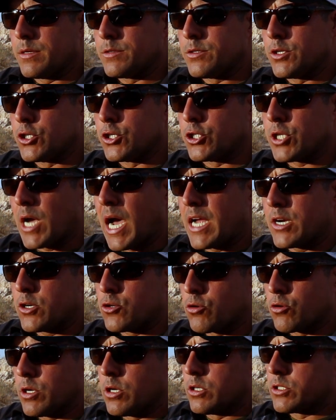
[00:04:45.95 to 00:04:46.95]
your dot
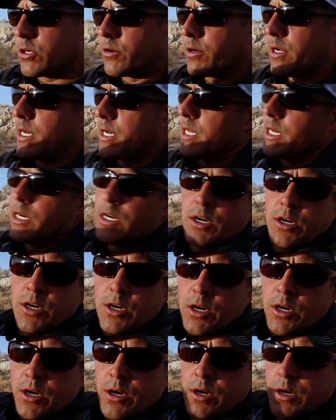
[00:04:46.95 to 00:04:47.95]
drills are in
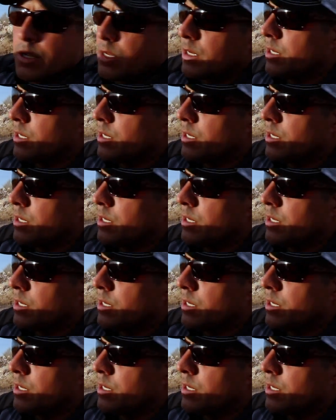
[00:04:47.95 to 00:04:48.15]
here,